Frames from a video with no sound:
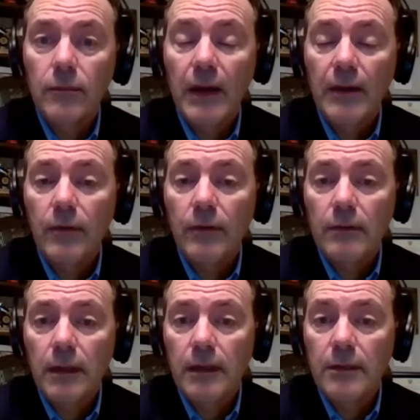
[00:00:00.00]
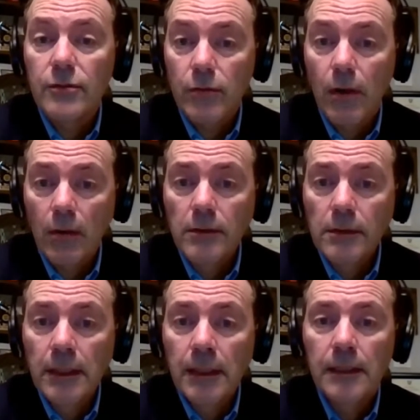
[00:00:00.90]
rather uh, strong,
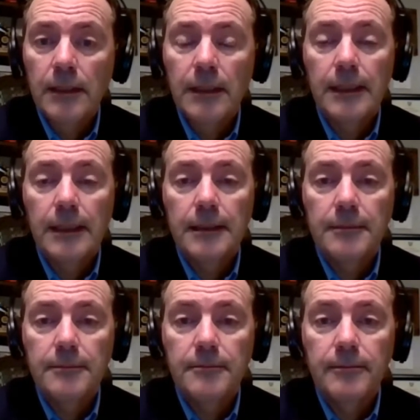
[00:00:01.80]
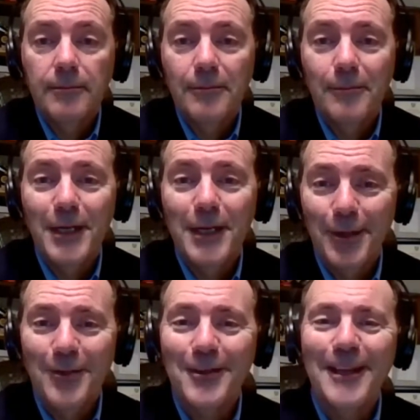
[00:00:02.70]
mm. um, but
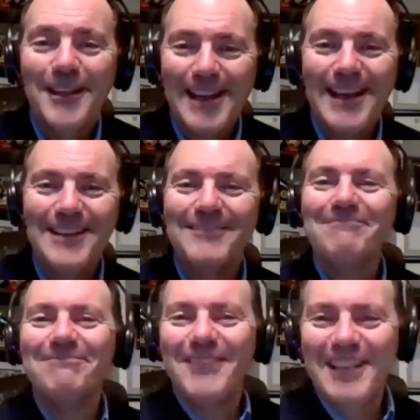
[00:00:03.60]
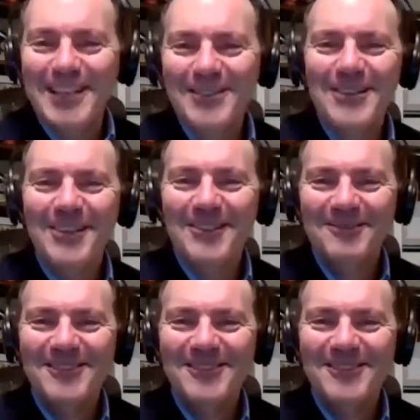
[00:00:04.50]
it looked like that a year ago.